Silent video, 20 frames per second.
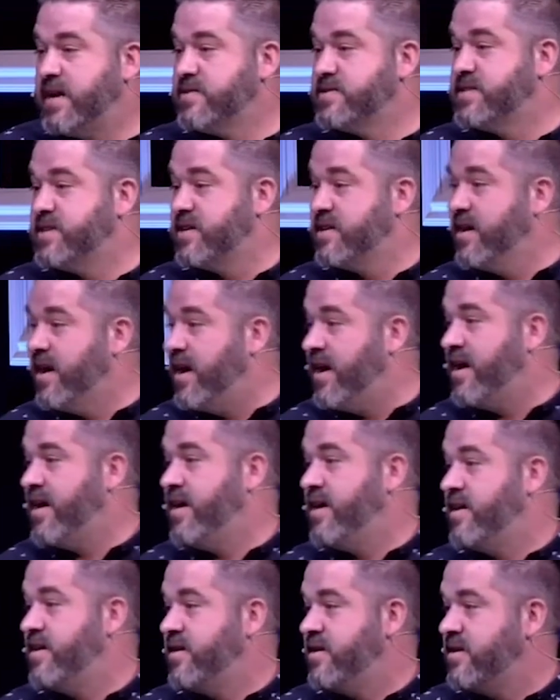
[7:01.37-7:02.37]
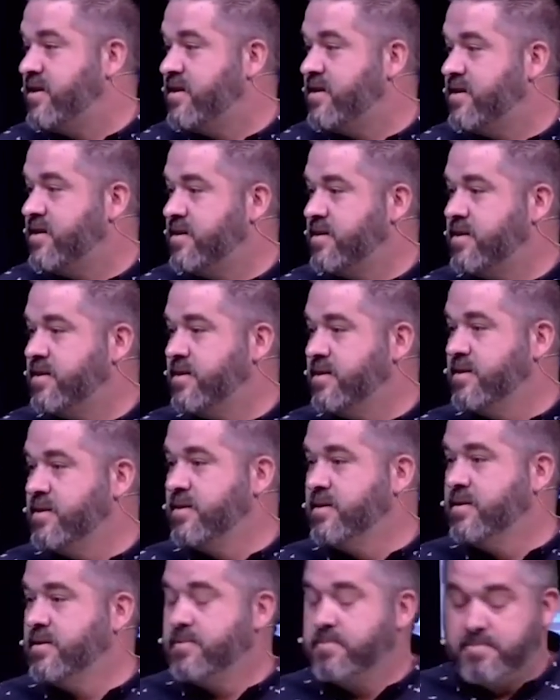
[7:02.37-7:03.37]
out to God
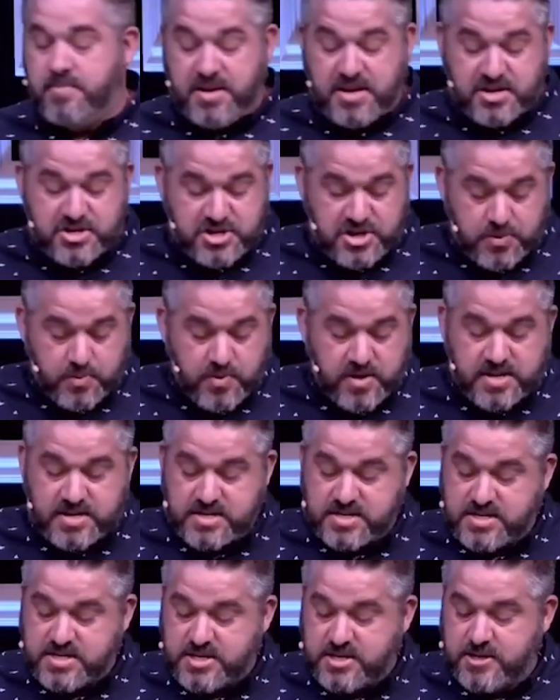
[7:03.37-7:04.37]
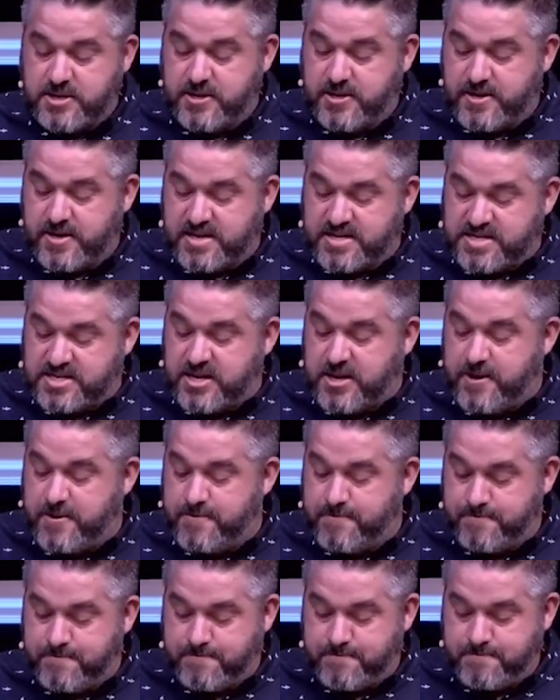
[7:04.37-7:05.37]
because she wants a son.